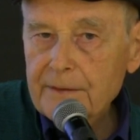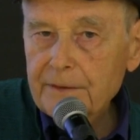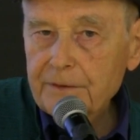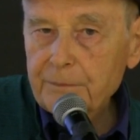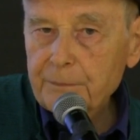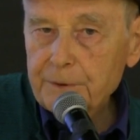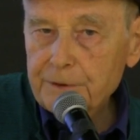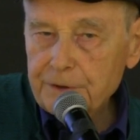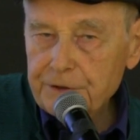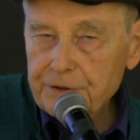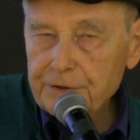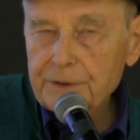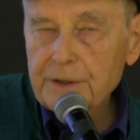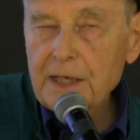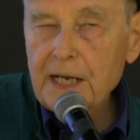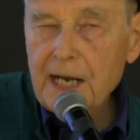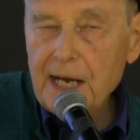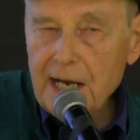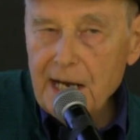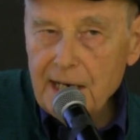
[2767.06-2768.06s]

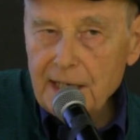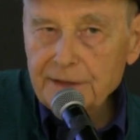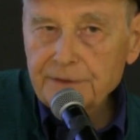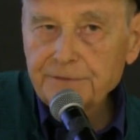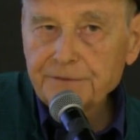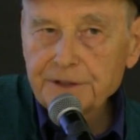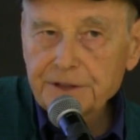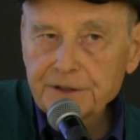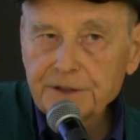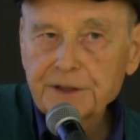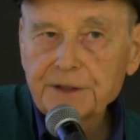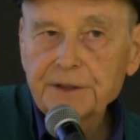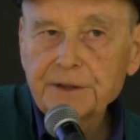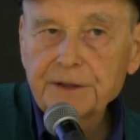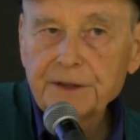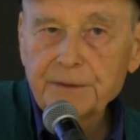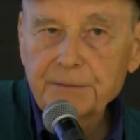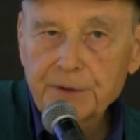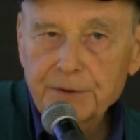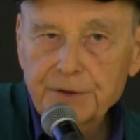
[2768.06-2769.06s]
Spiritual and
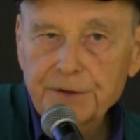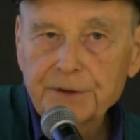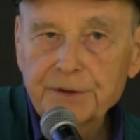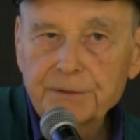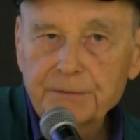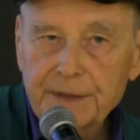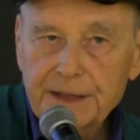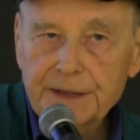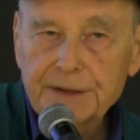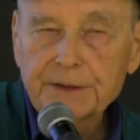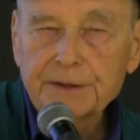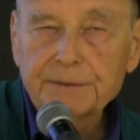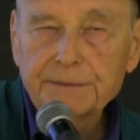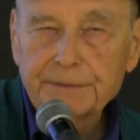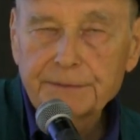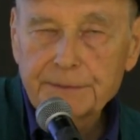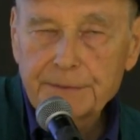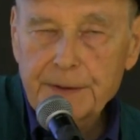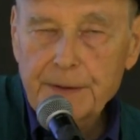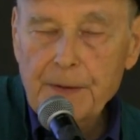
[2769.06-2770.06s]
physical, emotional, mental.
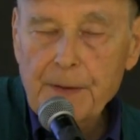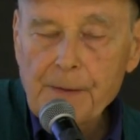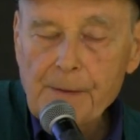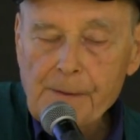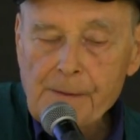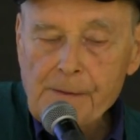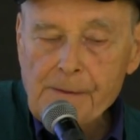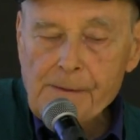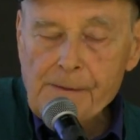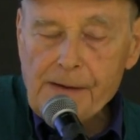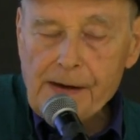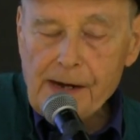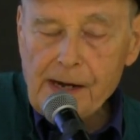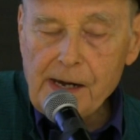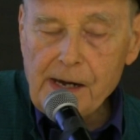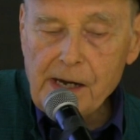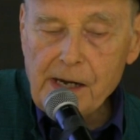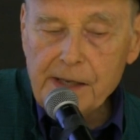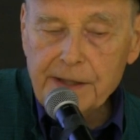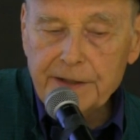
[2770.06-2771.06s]

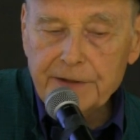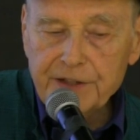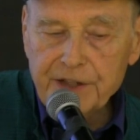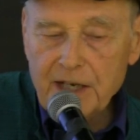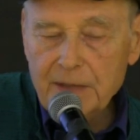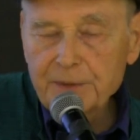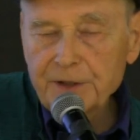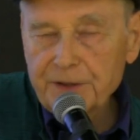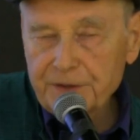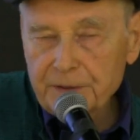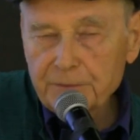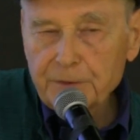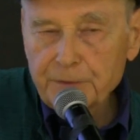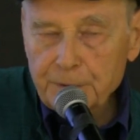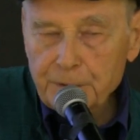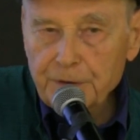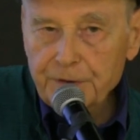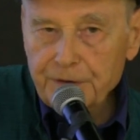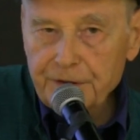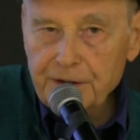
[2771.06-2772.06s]
And shamanism, of
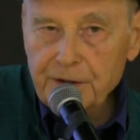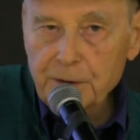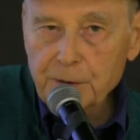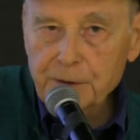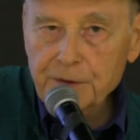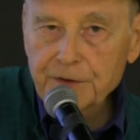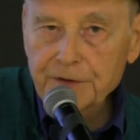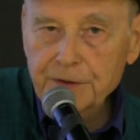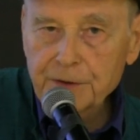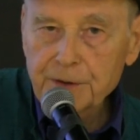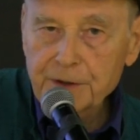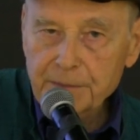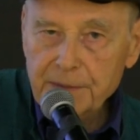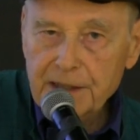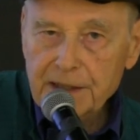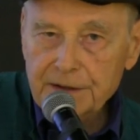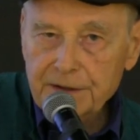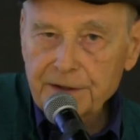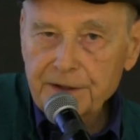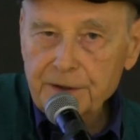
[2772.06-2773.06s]
course, the oldest, going
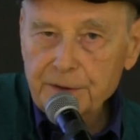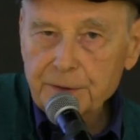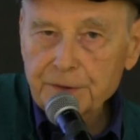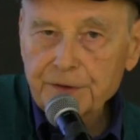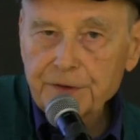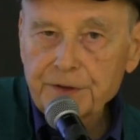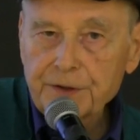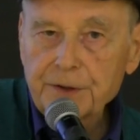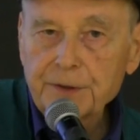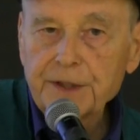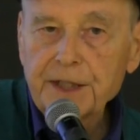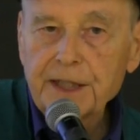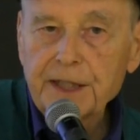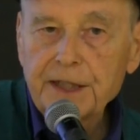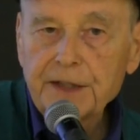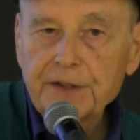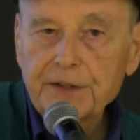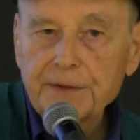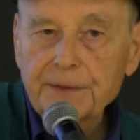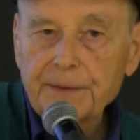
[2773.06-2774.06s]
back to the old Stone
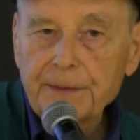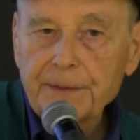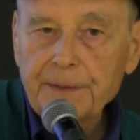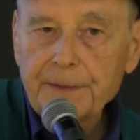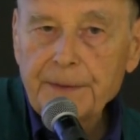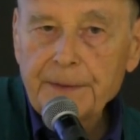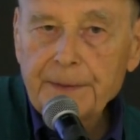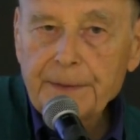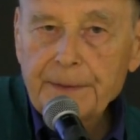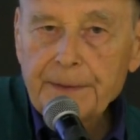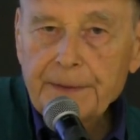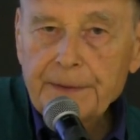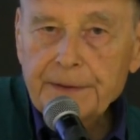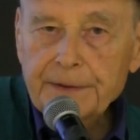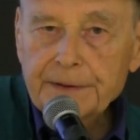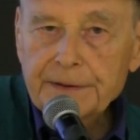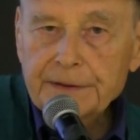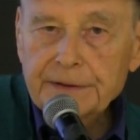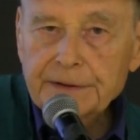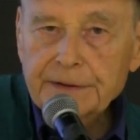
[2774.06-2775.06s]
Age,
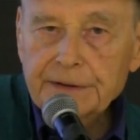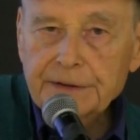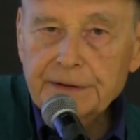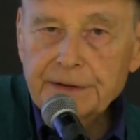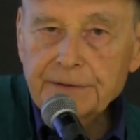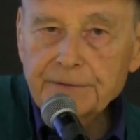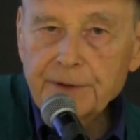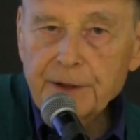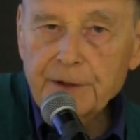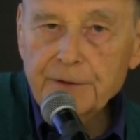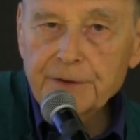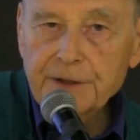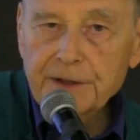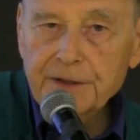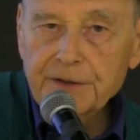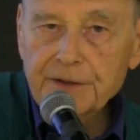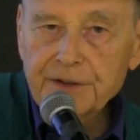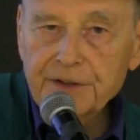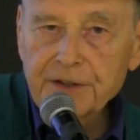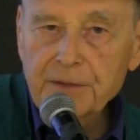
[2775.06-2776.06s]
involving
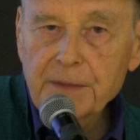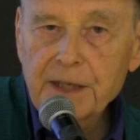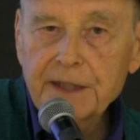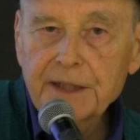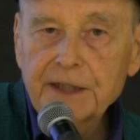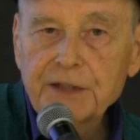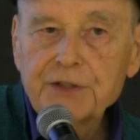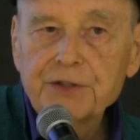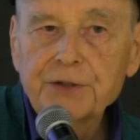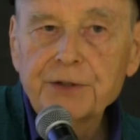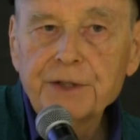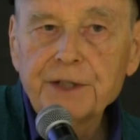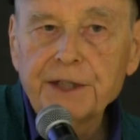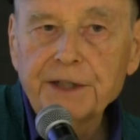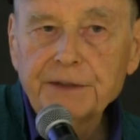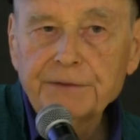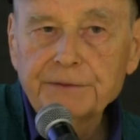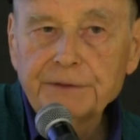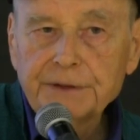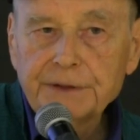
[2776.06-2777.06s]
the shamanic
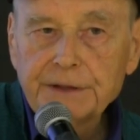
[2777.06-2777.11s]
journey